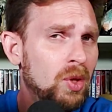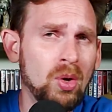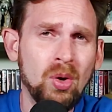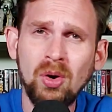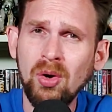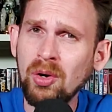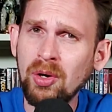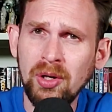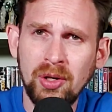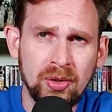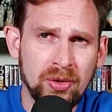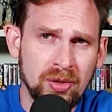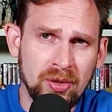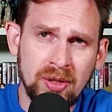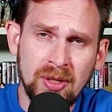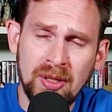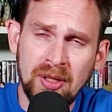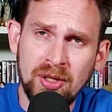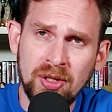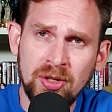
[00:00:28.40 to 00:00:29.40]
Oreos are
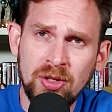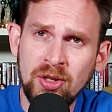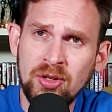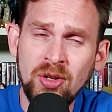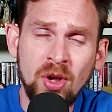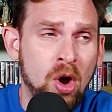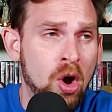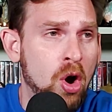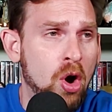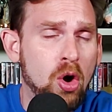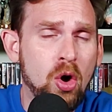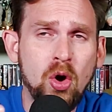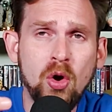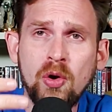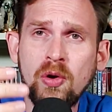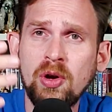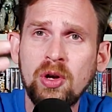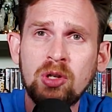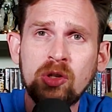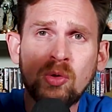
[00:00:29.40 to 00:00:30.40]
delicious.
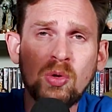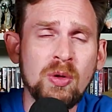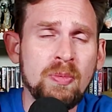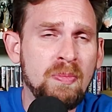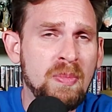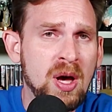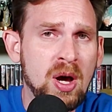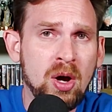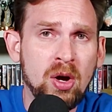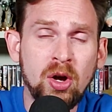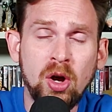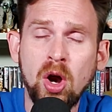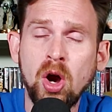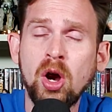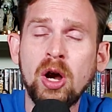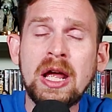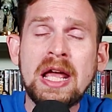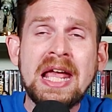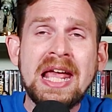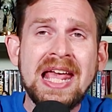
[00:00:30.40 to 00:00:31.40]
Oreos with milk
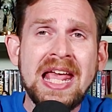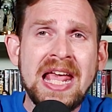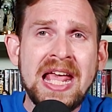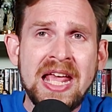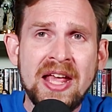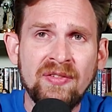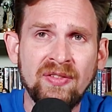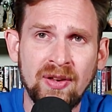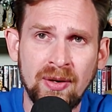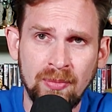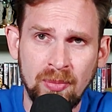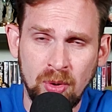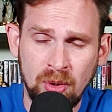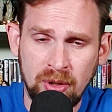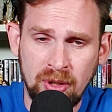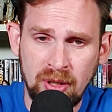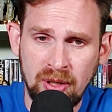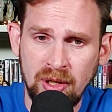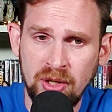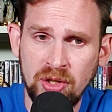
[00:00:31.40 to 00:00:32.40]
are even more
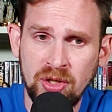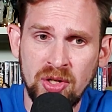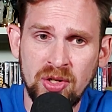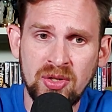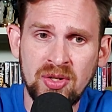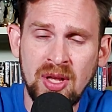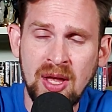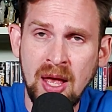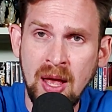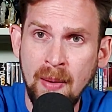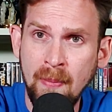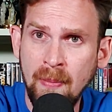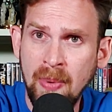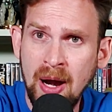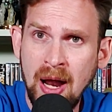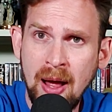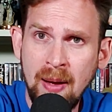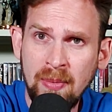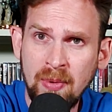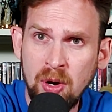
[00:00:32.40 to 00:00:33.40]
delicious, but
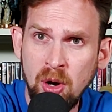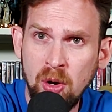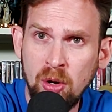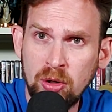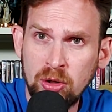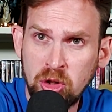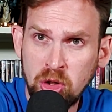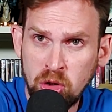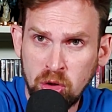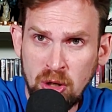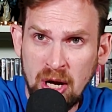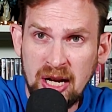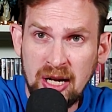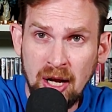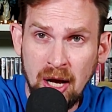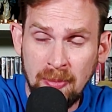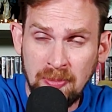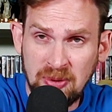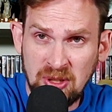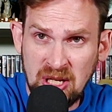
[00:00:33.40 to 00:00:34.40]
I'm going straight
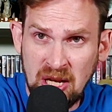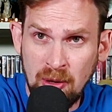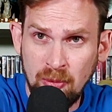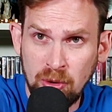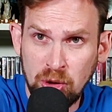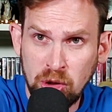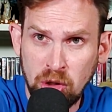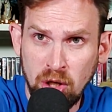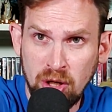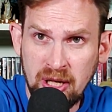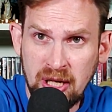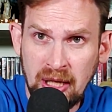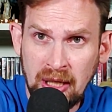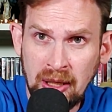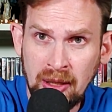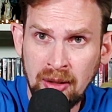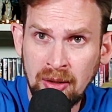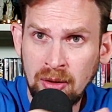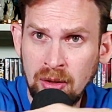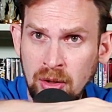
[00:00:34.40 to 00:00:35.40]
up sandwich cookie.
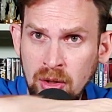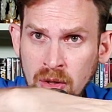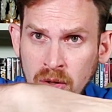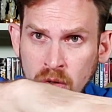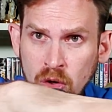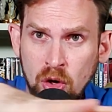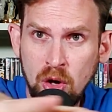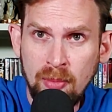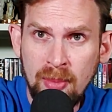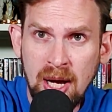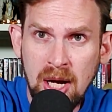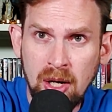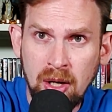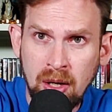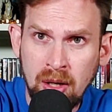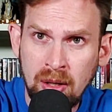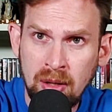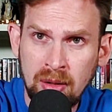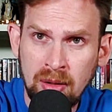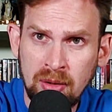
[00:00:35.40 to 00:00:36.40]
No
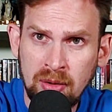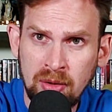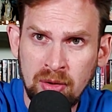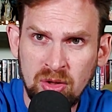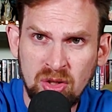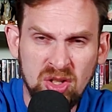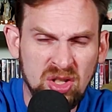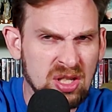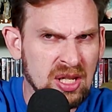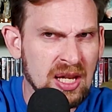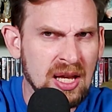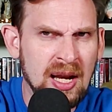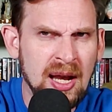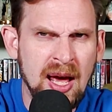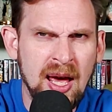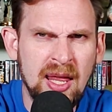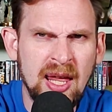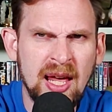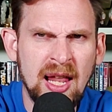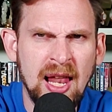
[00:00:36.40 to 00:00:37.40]
milk. Seeing
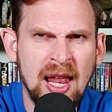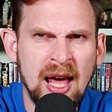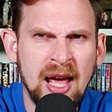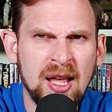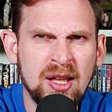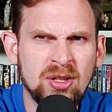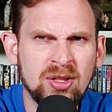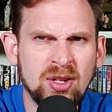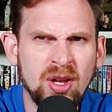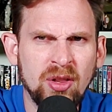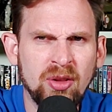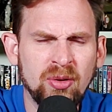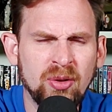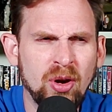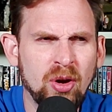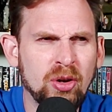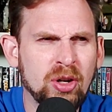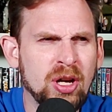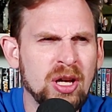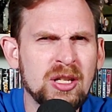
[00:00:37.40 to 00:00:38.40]
how they last on their
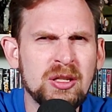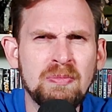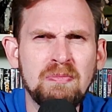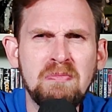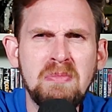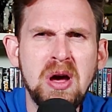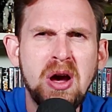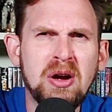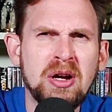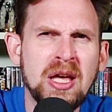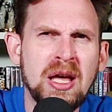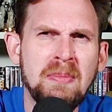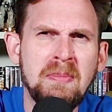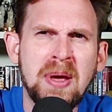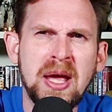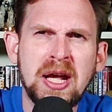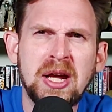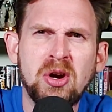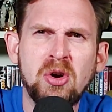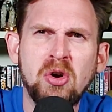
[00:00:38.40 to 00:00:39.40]
own, because milk can
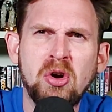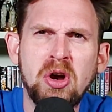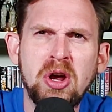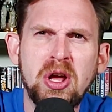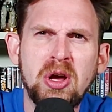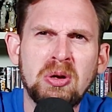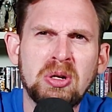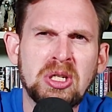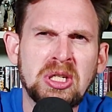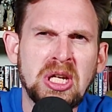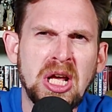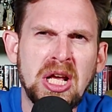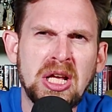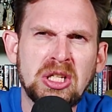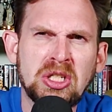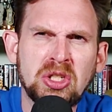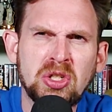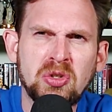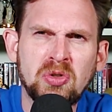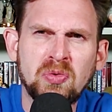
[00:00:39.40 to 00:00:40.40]
make Oreo
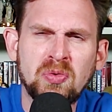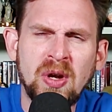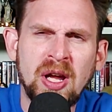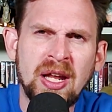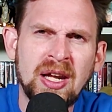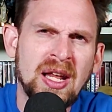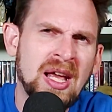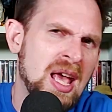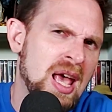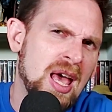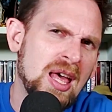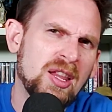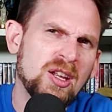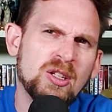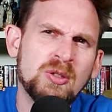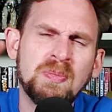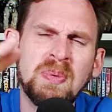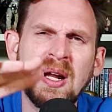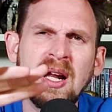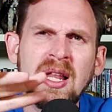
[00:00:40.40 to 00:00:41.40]
taste great. And
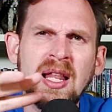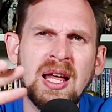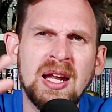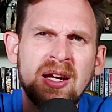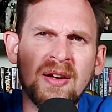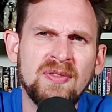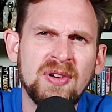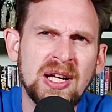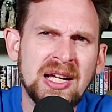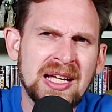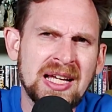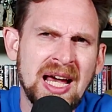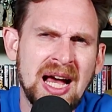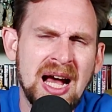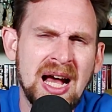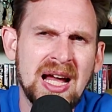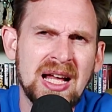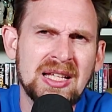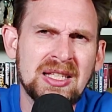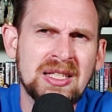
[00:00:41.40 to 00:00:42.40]
there's been a lot of different
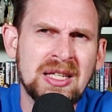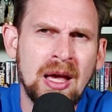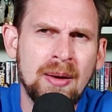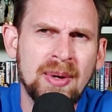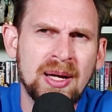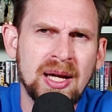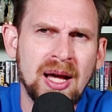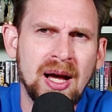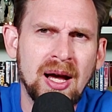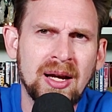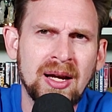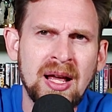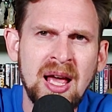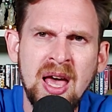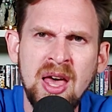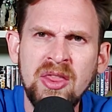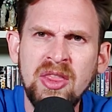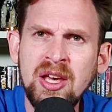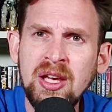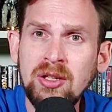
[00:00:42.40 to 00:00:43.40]
kinds come and gone.
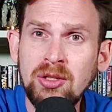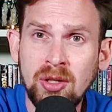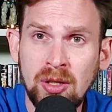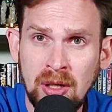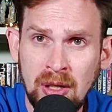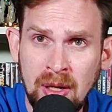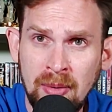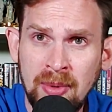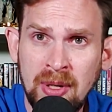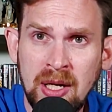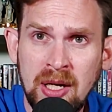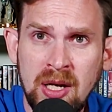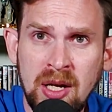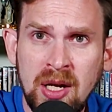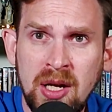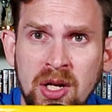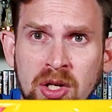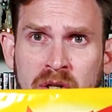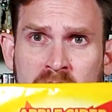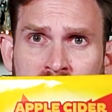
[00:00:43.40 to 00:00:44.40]
These are limited
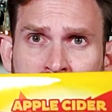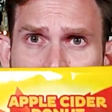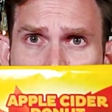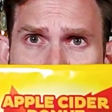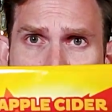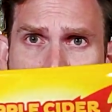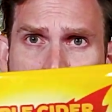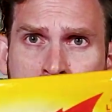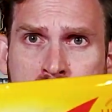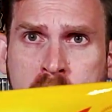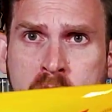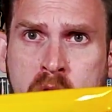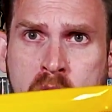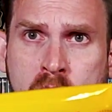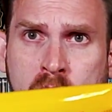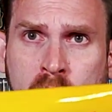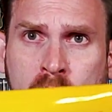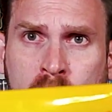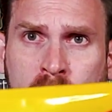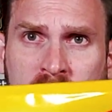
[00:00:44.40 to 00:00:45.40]
edition,
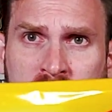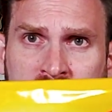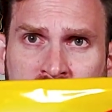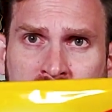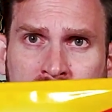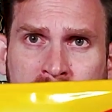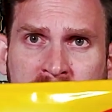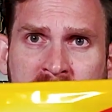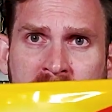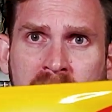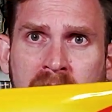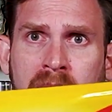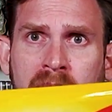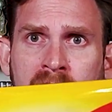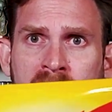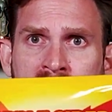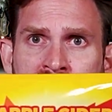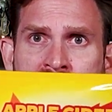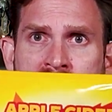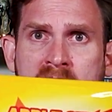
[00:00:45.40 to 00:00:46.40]
no question about it.
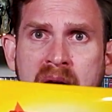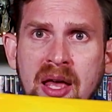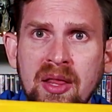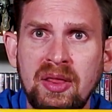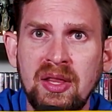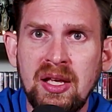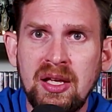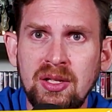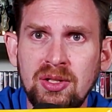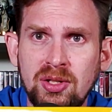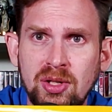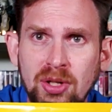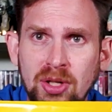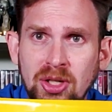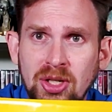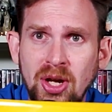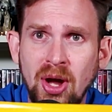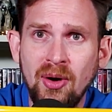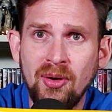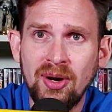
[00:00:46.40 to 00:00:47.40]
And these are
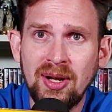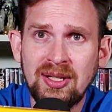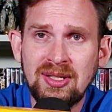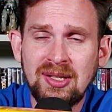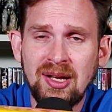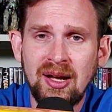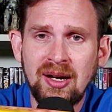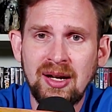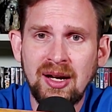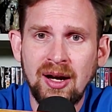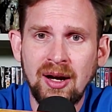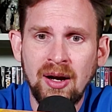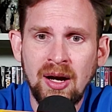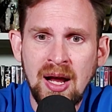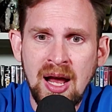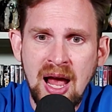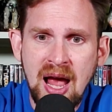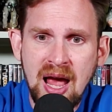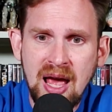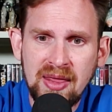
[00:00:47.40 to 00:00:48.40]
donuts on here,
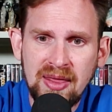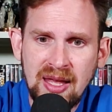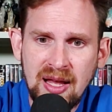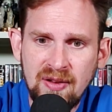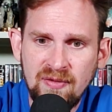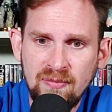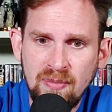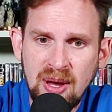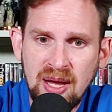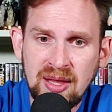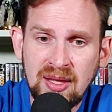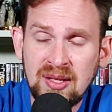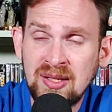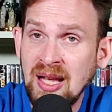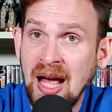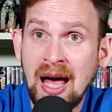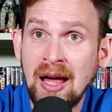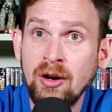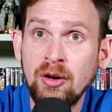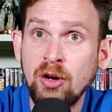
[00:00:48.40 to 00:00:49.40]
and they've made this.
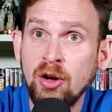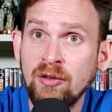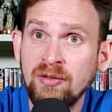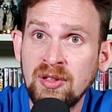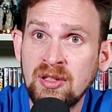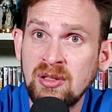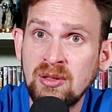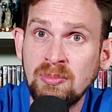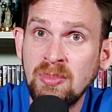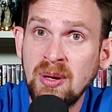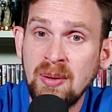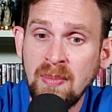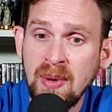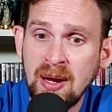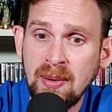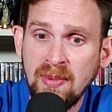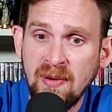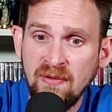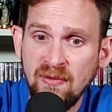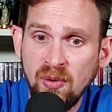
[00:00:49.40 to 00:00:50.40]
I don't know if this has been
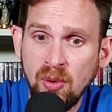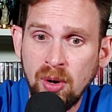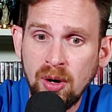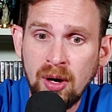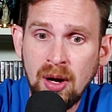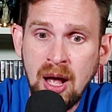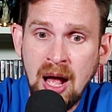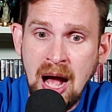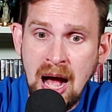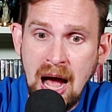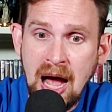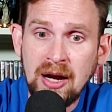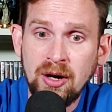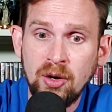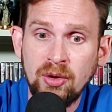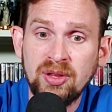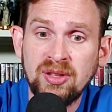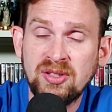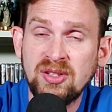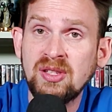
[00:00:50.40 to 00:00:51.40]
made before. I
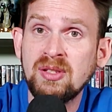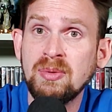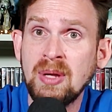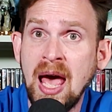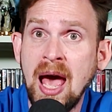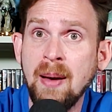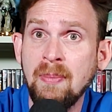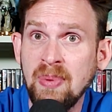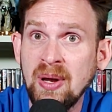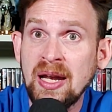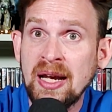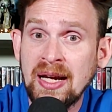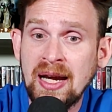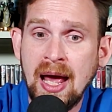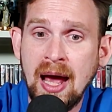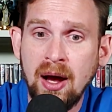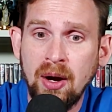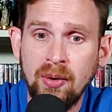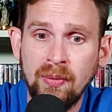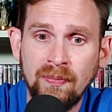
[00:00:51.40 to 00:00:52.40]
know this is happening
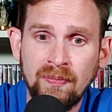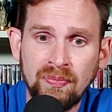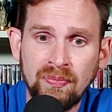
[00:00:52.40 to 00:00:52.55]
now.